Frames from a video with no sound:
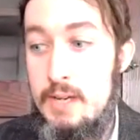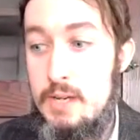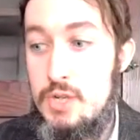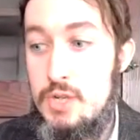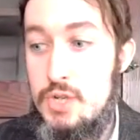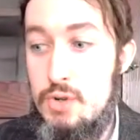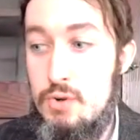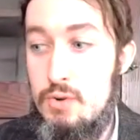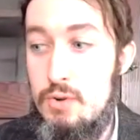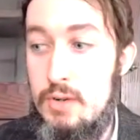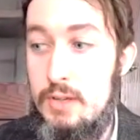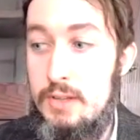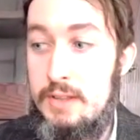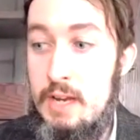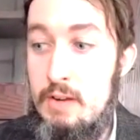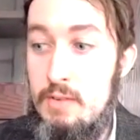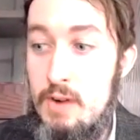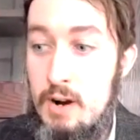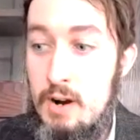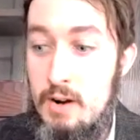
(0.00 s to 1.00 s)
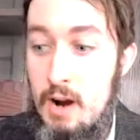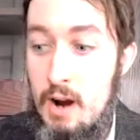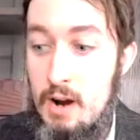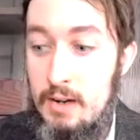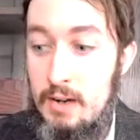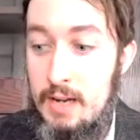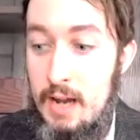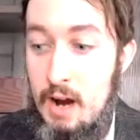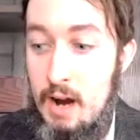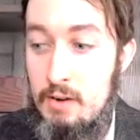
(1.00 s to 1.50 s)
sure, there
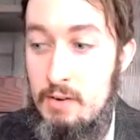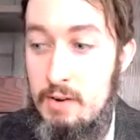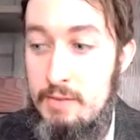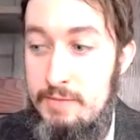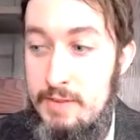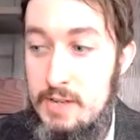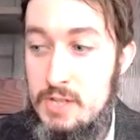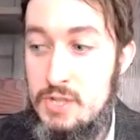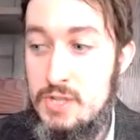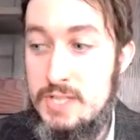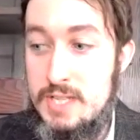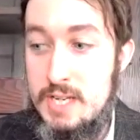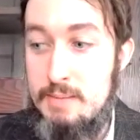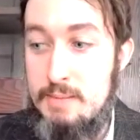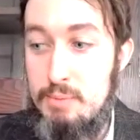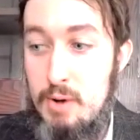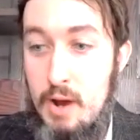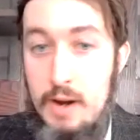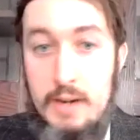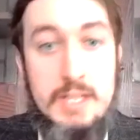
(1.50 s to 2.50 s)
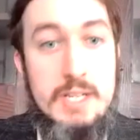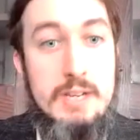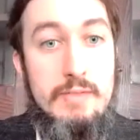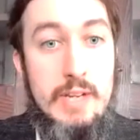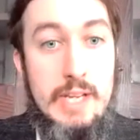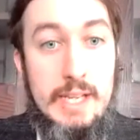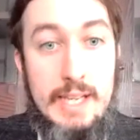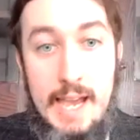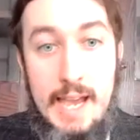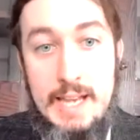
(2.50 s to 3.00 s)
are efficiency and
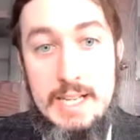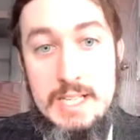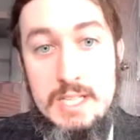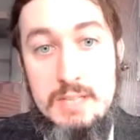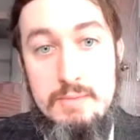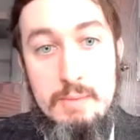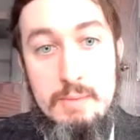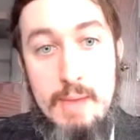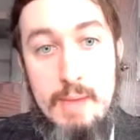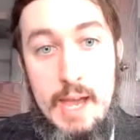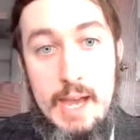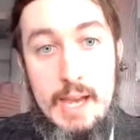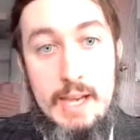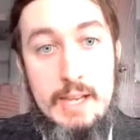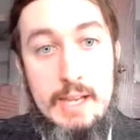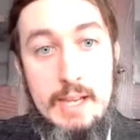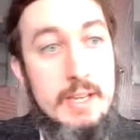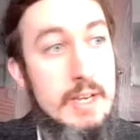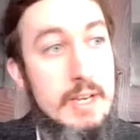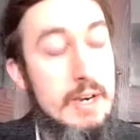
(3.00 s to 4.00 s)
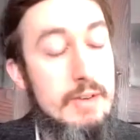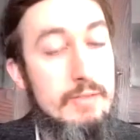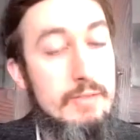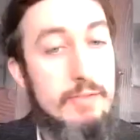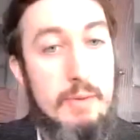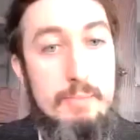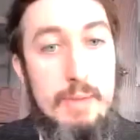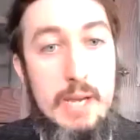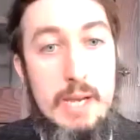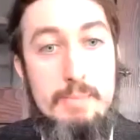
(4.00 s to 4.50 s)
productivity gains to be made
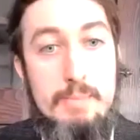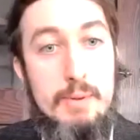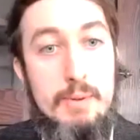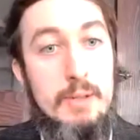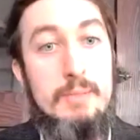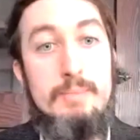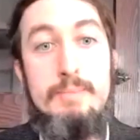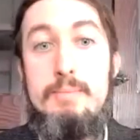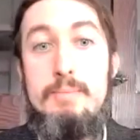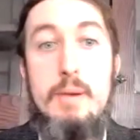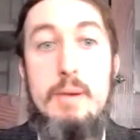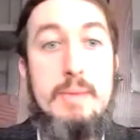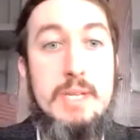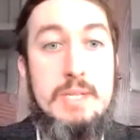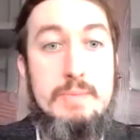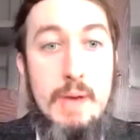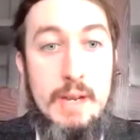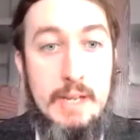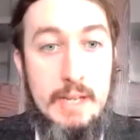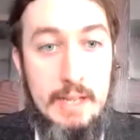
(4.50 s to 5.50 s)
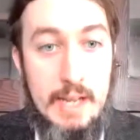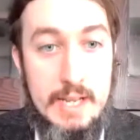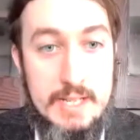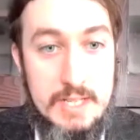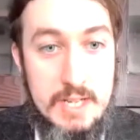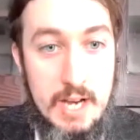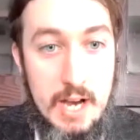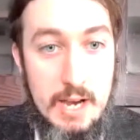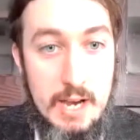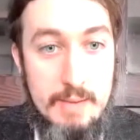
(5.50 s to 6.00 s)
from people maybe spending less
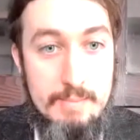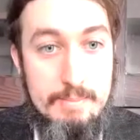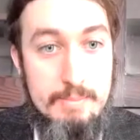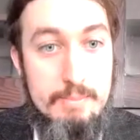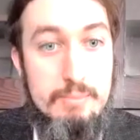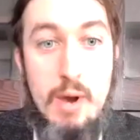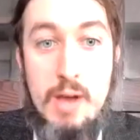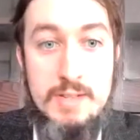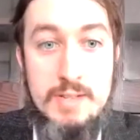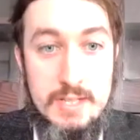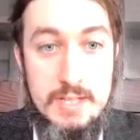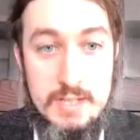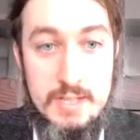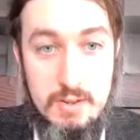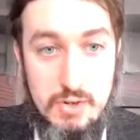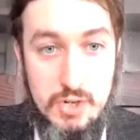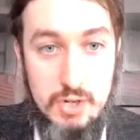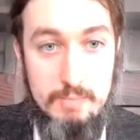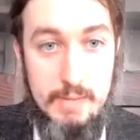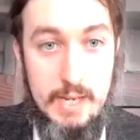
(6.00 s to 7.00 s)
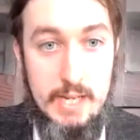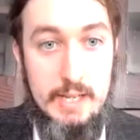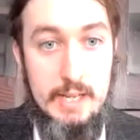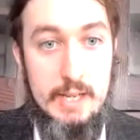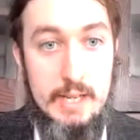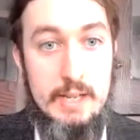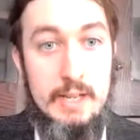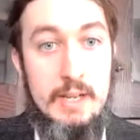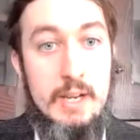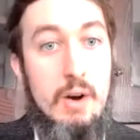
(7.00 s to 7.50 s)
time browsing social
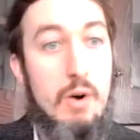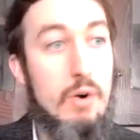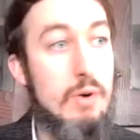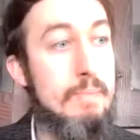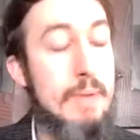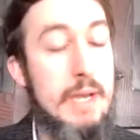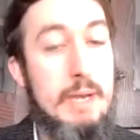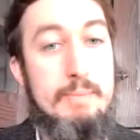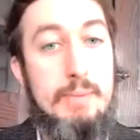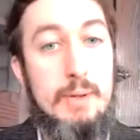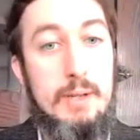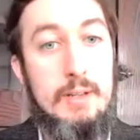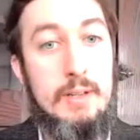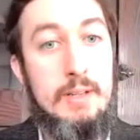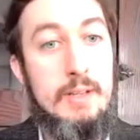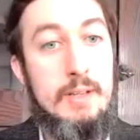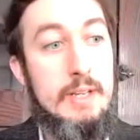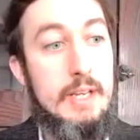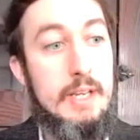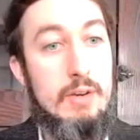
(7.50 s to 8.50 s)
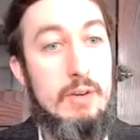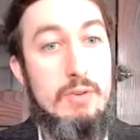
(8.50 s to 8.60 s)
media, or people,